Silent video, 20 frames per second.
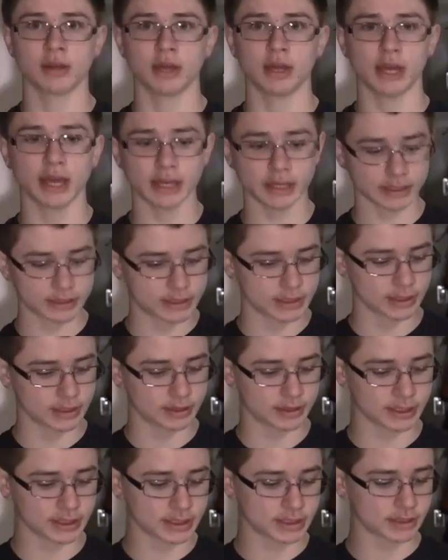And
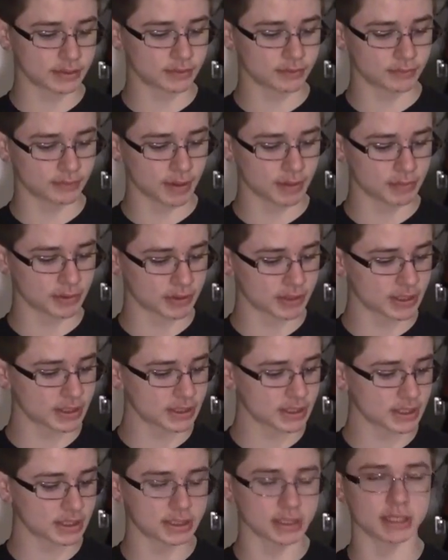this, remember,
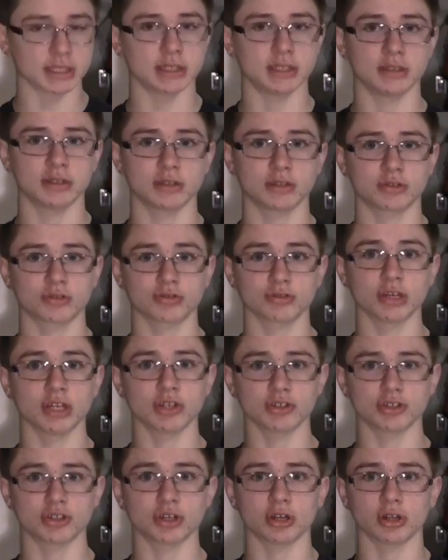this is a
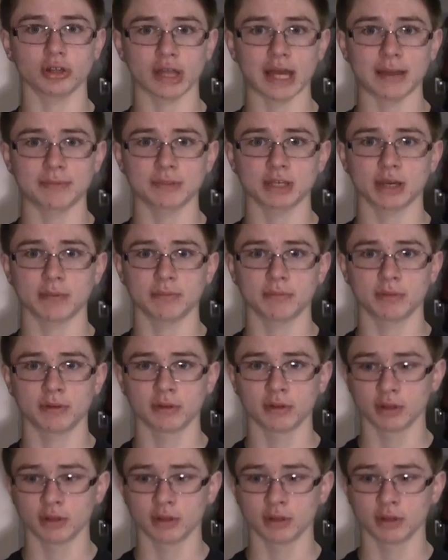$300 laptop.